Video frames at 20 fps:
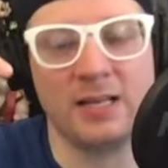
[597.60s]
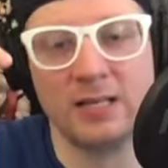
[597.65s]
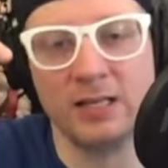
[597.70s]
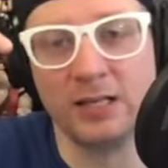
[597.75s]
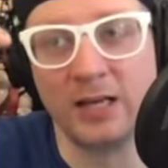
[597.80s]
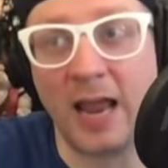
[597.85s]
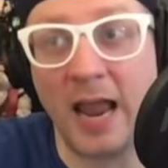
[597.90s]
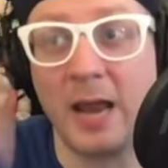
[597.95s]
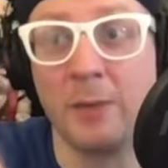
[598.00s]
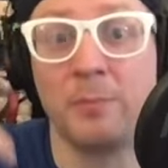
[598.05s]

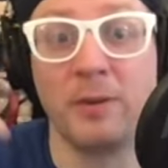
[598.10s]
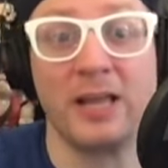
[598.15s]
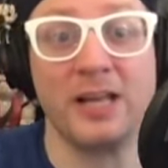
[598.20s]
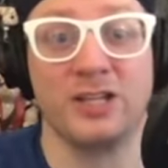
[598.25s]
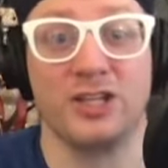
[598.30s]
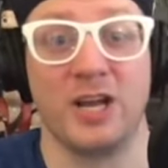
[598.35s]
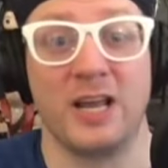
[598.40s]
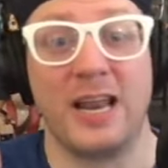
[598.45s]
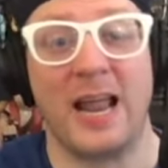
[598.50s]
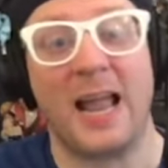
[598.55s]
Cate
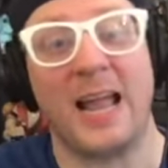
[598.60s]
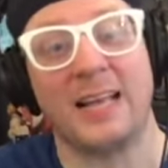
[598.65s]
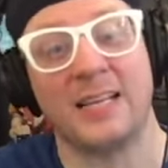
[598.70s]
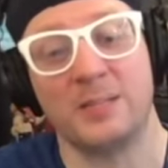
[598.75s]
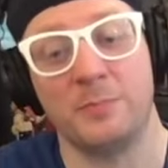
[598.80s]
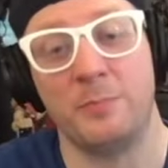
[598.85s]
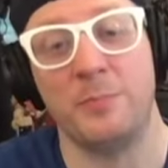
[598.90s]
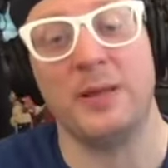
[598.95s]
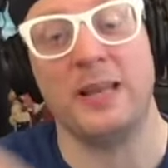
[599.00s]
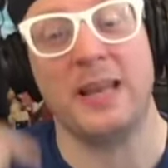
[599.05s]
Blanchett has
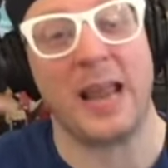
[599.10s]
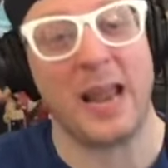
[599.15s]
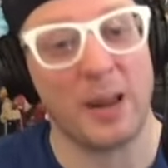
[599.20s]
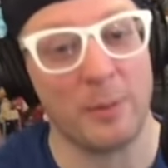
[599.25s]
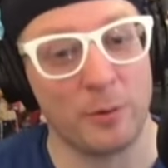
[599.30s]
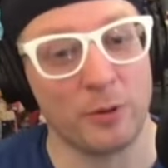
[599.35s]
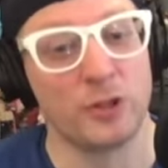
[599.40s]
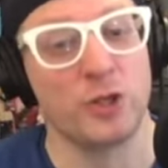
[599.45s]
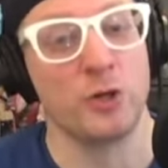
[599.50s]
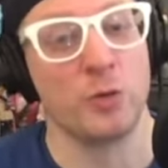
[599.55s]
been
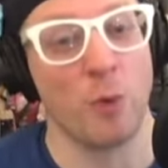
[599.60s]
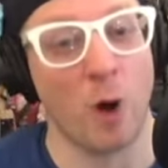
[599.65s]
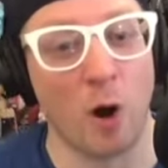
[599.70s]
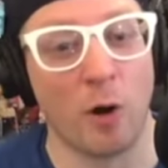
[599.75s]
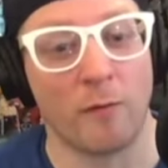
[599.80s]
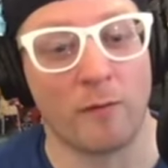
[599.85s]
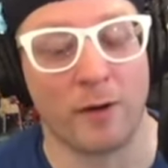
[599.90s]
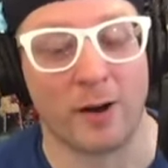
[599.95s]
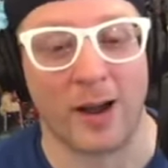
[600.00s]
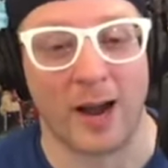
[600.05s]
able to
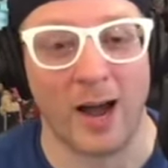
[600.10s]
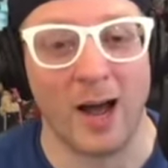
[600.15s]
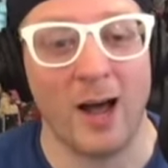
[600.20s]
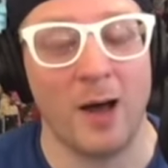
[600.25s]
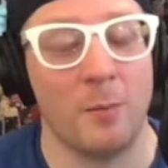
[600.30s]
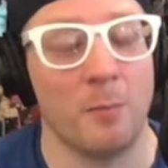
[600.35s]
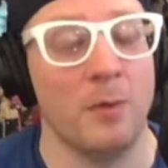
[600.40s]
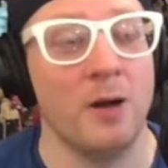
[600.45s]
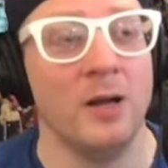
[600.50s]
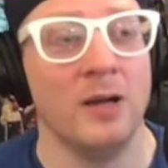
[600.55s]

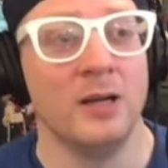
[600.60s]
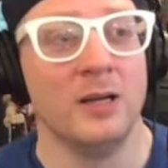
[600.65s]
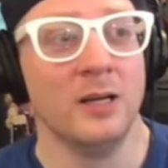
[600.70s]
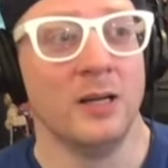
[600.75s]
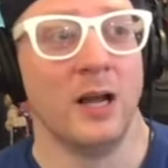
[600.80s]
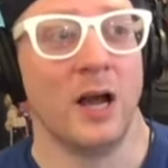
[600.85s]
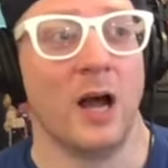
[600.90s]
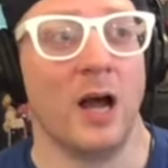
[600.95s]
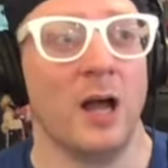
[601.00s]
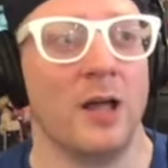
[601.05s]
overcome.
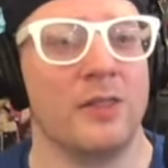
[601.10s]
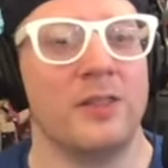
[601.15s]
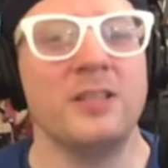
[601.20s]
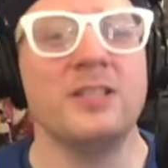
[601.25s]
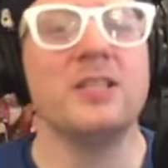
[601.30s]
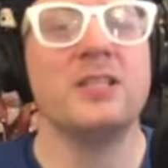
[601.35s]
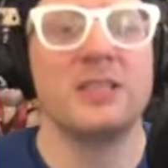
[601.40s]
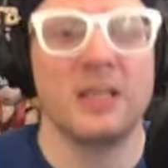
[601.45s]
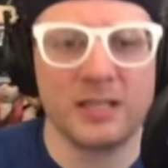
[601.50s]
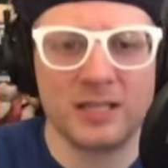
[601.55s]
This
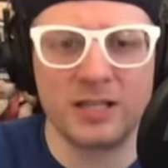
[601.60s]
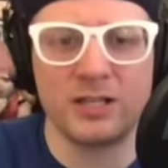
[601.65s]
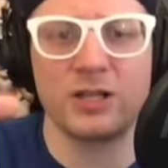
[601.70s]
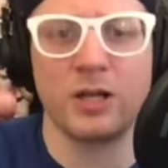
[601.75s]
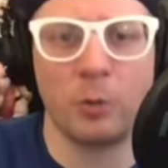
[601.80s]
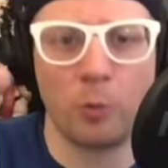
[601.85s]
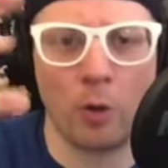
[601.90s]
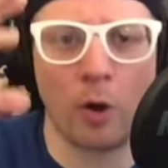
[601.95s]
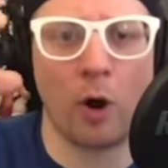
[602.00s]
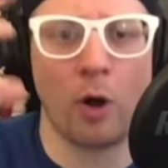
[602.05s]
is
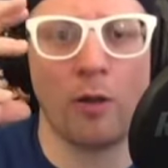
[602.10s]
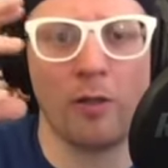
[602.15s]
essentially what all the